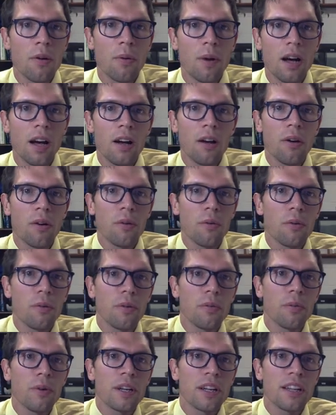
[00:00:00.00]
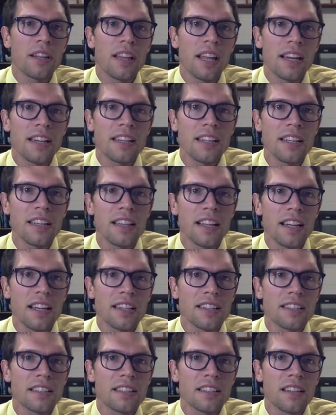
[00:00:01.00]
Well, when they did
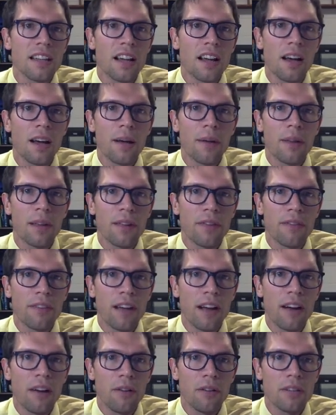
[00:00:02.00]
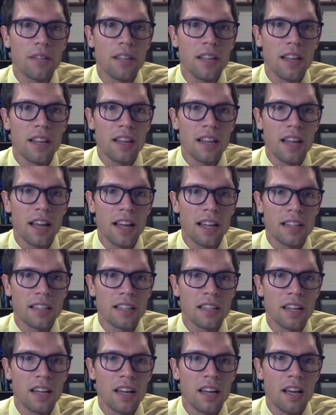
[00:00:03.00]
this, they found
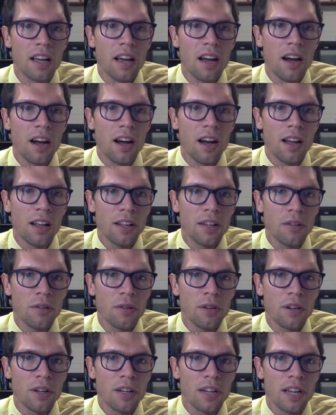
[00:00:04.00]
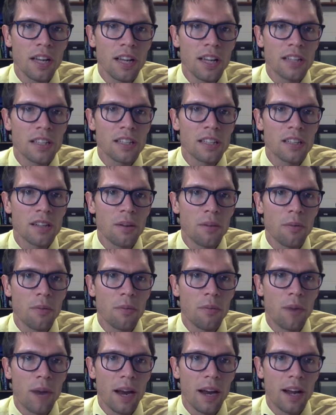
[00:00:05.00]
that you could get
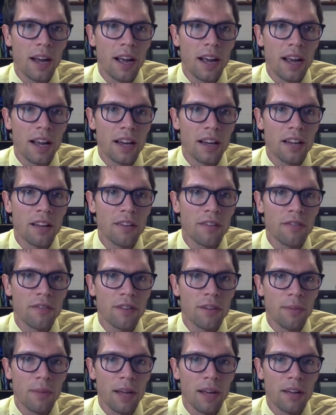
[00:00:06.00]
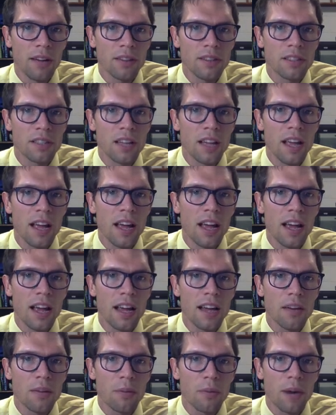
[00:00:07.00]
red-eyed females
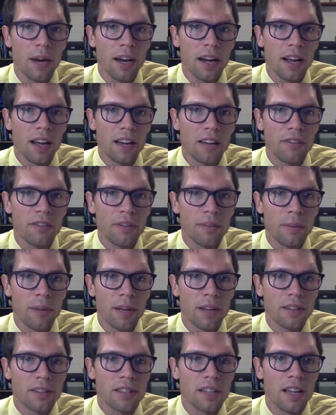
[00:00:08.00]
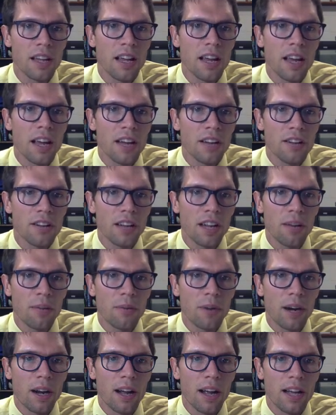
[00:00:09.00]
and white-eyed females, and you get
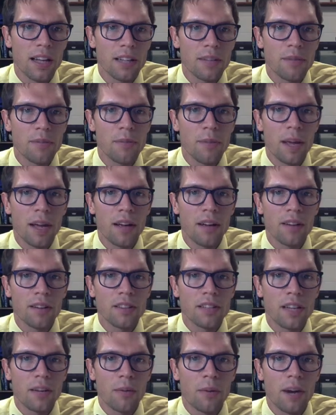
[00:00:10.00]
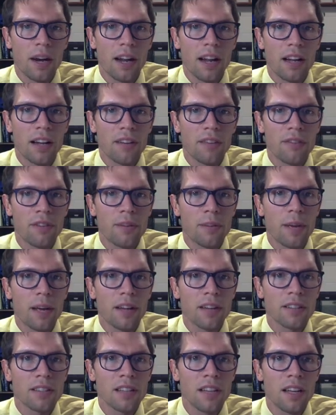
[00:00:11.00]
red-eyed males and white-eyed
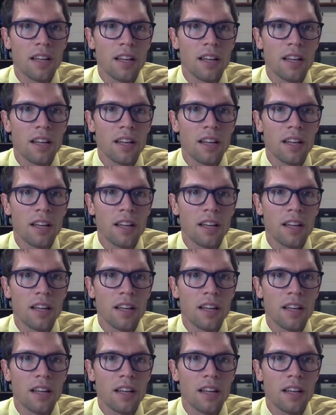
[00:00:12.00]
females.